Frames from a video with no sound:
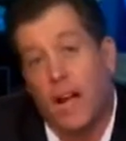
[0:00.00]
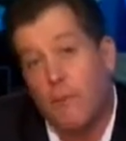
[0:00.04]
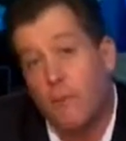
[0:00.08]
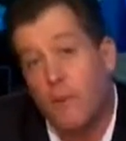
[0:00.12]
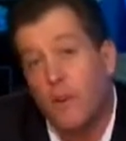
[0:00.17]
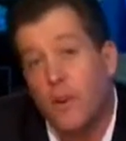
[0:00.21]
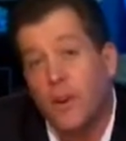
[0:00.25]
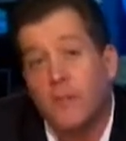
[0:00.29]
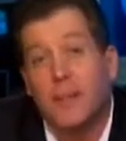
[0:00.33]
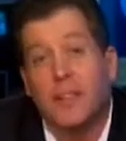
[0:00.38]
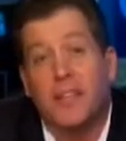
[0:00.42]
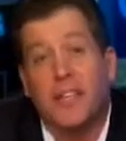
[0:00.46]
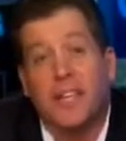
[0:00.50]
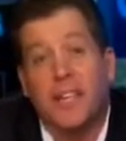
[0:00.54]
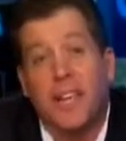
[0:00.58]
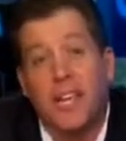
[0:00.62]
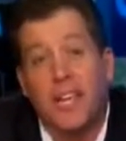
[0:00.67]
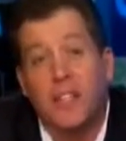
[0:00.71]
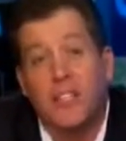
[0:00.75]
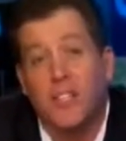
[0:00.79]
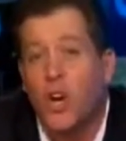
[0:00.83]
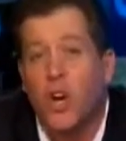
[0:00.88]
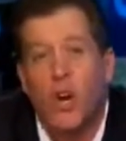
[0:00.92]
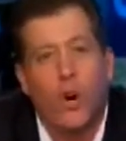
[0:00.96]
I'm worried about the
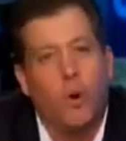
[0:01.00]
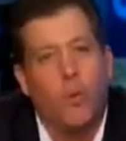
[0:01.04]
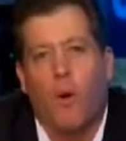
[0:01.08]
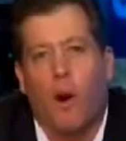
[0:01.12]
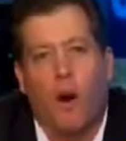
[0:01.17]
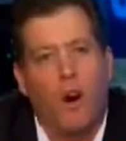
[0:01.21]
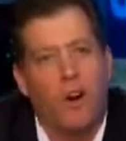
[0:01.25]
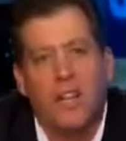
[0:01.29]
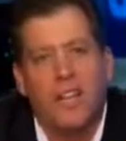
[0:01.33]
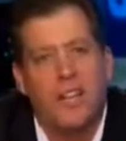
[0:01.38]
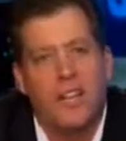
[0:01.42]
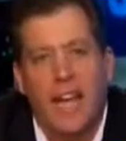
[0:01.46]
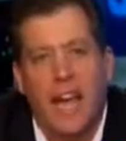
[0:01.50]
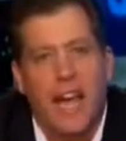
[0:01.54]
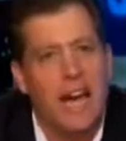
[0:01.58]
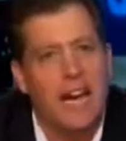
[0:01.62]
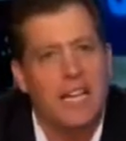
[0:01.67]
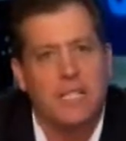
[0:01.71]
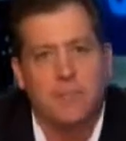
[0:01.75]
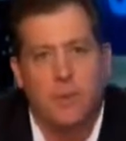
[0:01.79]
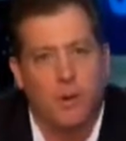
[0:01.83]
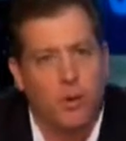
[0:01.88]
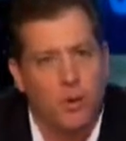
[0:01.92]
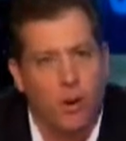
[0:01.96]
kids who aren't in the
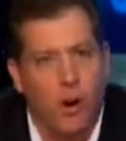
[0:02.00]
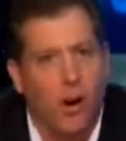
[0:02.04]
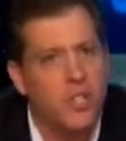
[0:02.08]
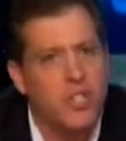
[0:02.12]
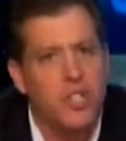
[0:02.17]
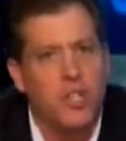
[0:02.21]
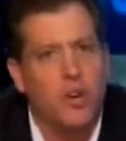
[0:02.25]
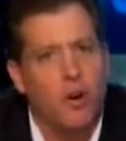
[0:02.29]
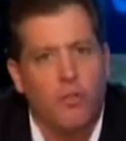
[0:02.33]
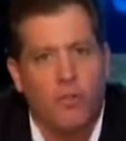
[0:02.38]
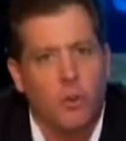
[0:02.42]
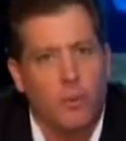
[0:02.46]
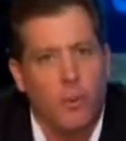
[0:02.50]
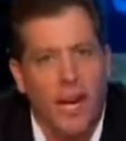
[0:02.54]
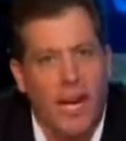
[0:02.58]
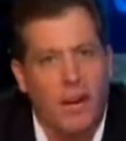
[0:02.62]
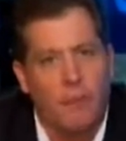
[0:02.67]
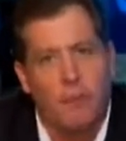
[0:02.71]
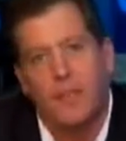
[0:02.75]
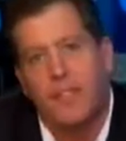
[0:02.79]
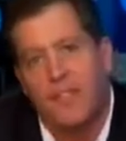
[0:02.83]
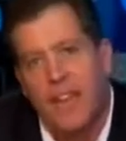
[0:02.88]
ads but are also overweight.